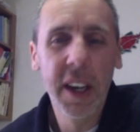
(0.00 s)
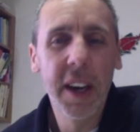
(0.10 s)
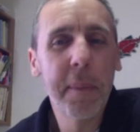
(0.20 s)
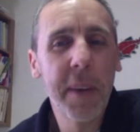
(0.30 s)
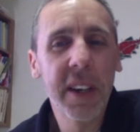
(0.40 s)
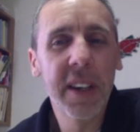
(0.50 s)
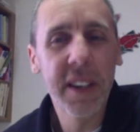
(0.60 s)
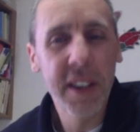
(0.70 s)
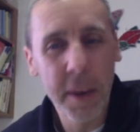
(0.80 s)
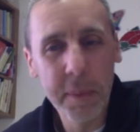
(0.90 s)
um, but
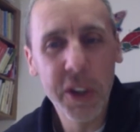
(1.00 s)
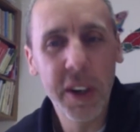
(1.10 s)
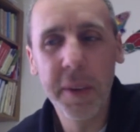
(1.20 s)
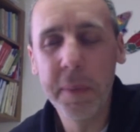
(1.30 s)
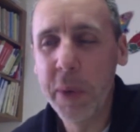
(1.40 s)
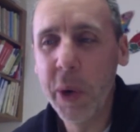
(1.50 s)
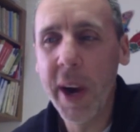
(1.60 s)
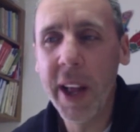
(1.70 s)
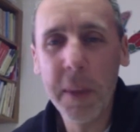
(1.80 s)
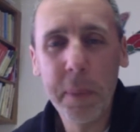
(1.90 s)
come to
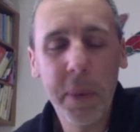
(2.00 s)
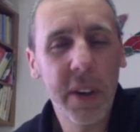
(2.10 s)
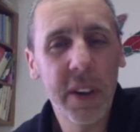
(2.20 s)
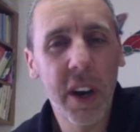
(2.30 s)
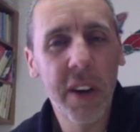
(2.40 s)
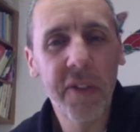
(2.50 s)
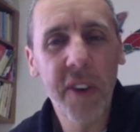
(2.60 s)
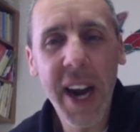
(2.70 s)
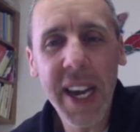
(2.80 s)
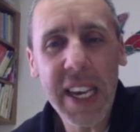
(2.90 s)
Puyallup on a
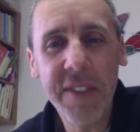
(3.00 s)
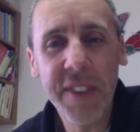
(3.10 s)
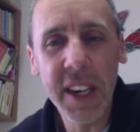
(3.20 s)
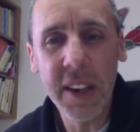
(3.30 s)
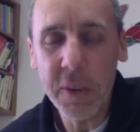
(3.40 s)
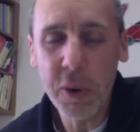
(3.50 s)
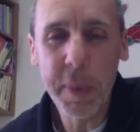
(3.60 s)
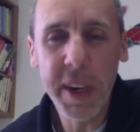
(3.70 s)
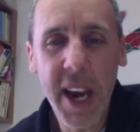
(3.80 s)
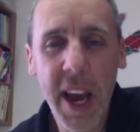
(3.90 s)
Friday evening. We'll
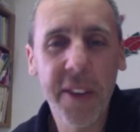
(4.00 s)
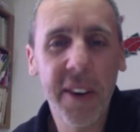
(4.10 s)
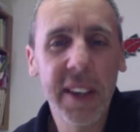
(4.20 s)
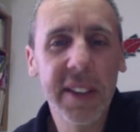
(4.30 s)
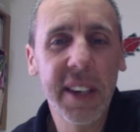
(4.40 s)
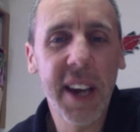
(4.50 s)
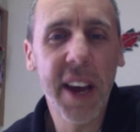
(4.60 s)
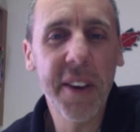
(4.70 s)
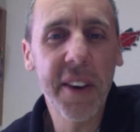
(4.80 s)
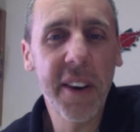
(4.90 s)
be gathering
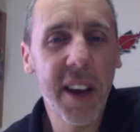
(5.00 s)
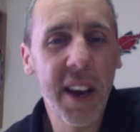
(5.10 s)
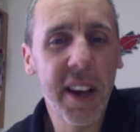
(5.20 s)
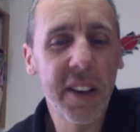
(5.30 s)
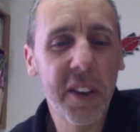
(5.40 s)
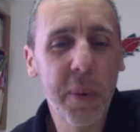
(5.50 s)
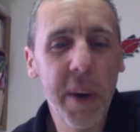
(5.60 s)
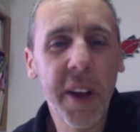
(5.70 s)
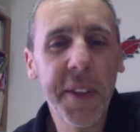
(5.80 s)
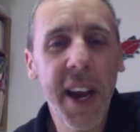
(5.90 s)
together in
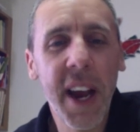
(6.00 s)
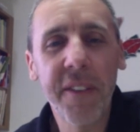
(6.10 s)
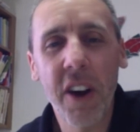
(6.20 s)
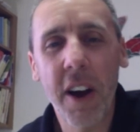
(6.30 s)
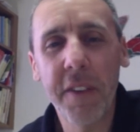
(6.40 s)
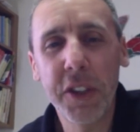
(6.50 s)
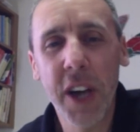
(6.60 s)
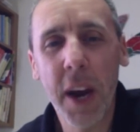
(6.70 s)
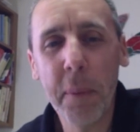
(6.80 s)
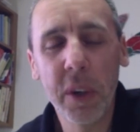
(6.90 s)
three on the Ave Coffee
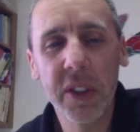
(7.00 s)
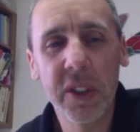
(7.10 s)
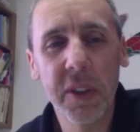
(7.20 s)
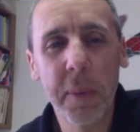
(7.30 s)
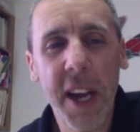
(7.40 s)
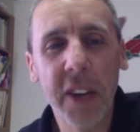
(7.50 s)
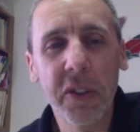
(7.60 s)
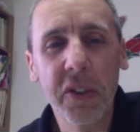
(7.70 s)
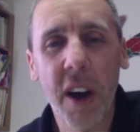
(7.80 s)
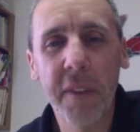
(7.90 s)
Shop, which is
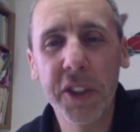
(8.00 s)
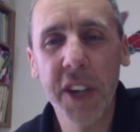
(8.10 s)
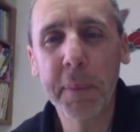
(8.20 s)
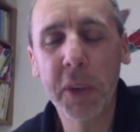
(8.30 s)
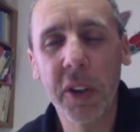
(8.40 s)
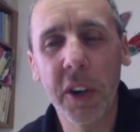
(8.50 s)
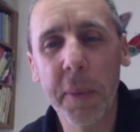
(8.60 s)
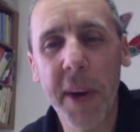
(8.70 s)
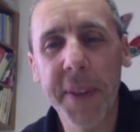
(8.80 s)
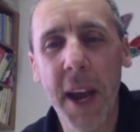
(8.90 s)
Emmanuel's Coffee Shop, to learn
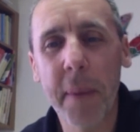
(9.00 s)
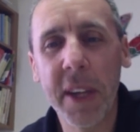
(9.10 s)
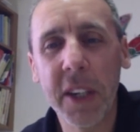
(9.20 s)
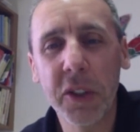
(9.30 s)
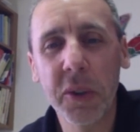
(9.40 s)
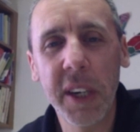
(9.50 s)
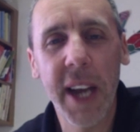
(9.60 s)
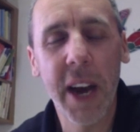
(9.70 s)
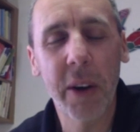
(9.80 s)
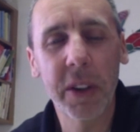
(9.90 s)
about that ministry
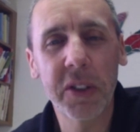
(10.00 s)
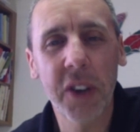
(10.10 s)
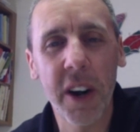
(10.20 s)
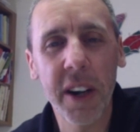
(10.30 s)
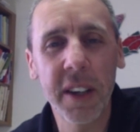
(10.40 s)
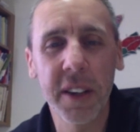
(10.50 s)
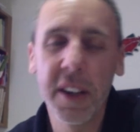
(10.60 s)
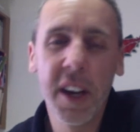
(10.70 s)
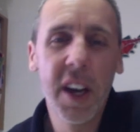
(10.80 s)
and how it started and